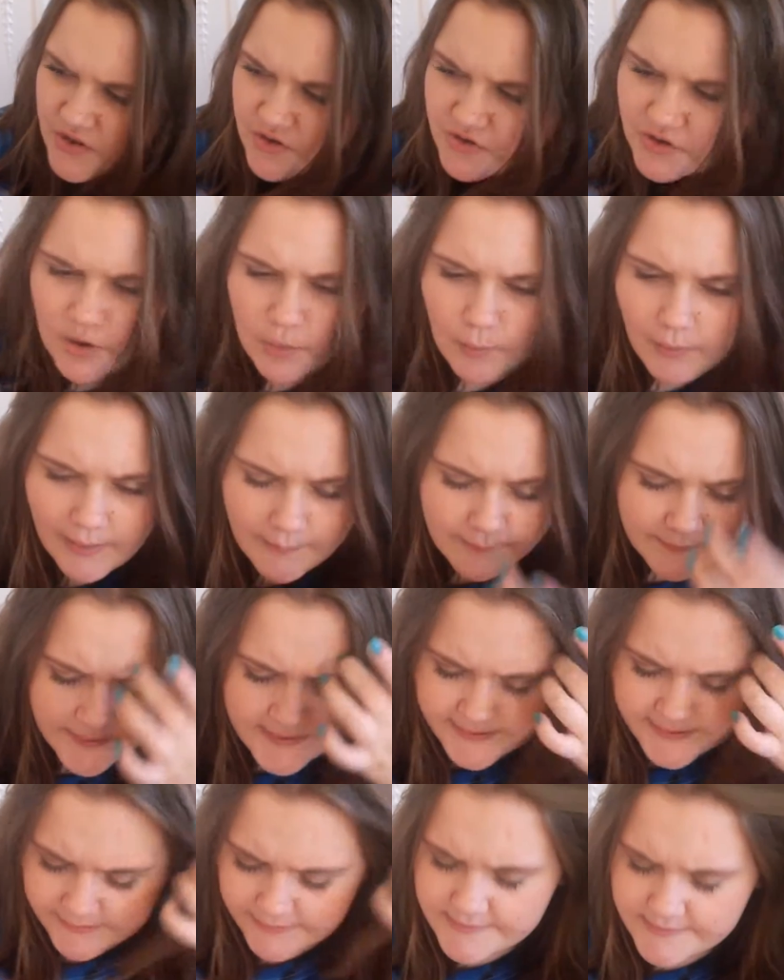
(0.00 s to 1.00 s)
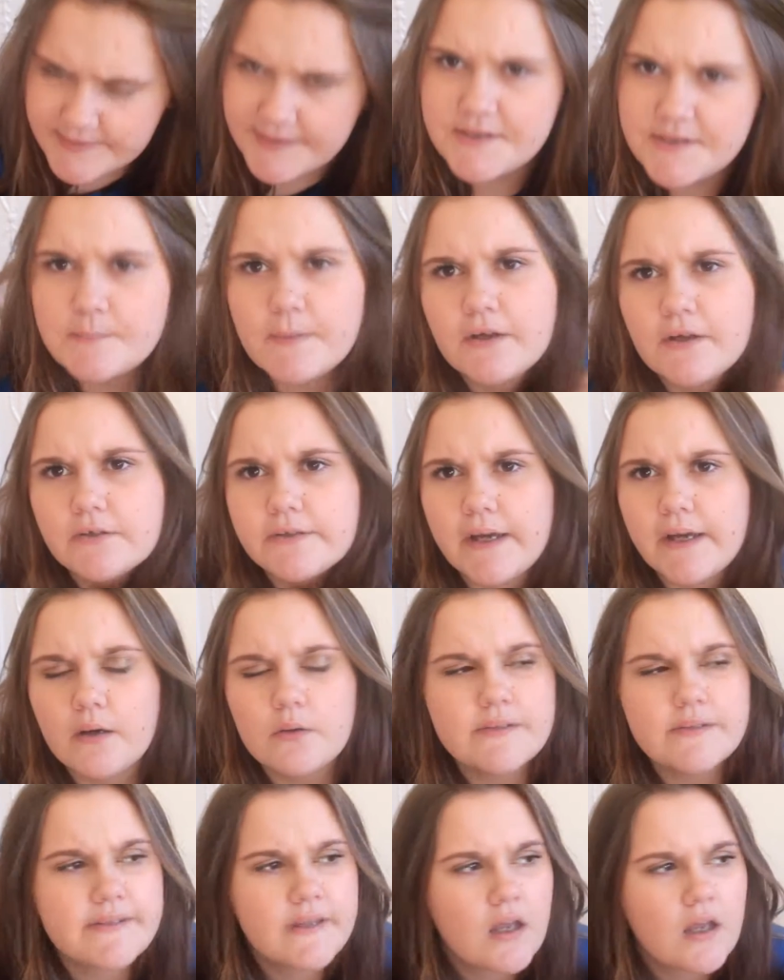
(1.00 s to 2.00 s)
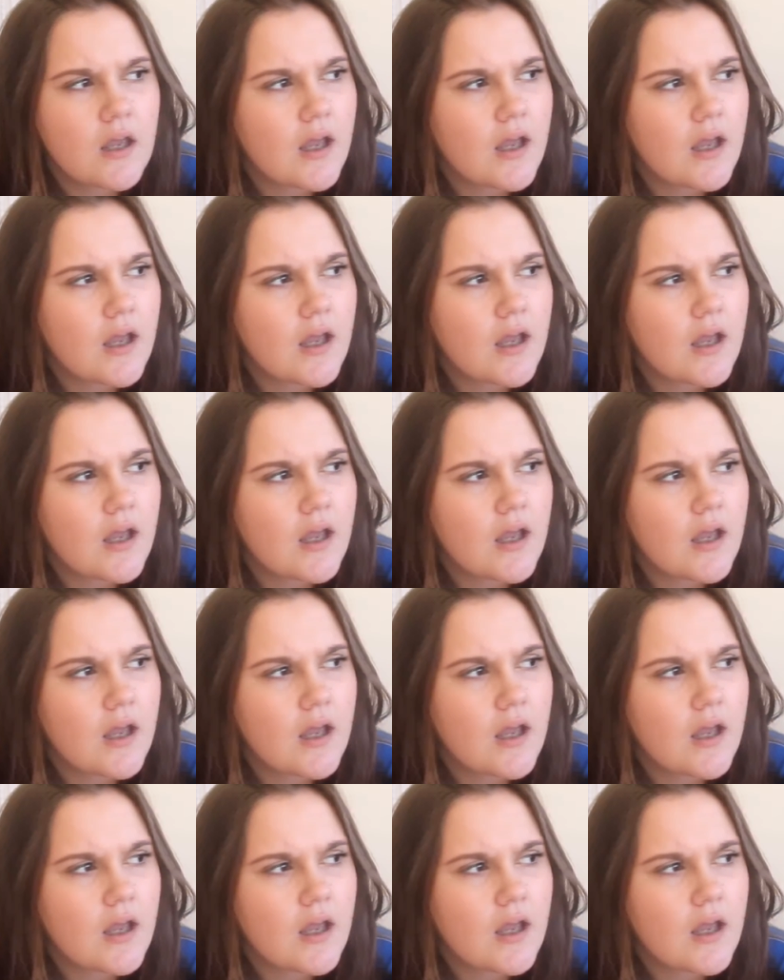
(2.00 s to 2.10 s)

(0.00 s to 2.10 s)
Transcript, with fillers: Don't know why, but I did. I sent it to my old house.